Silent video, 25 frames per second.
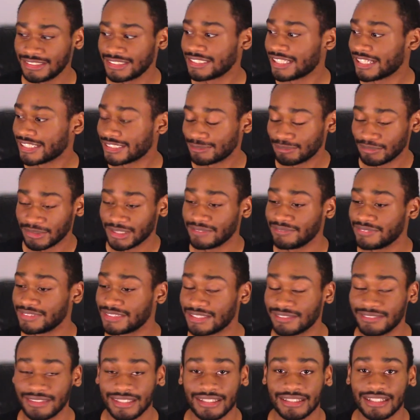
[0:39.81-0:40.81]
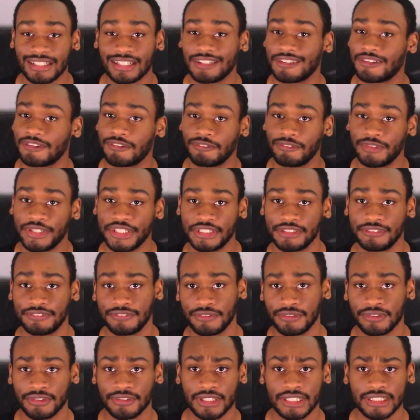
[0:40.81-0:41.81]
and that's probably something that I'll reach
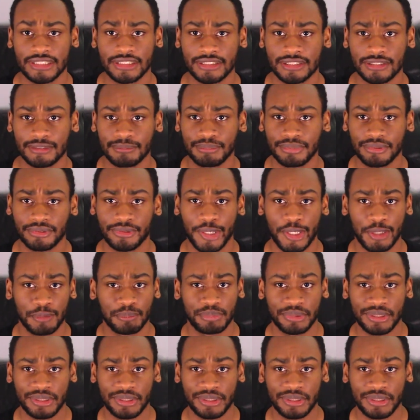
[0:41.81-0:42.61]
for at some point.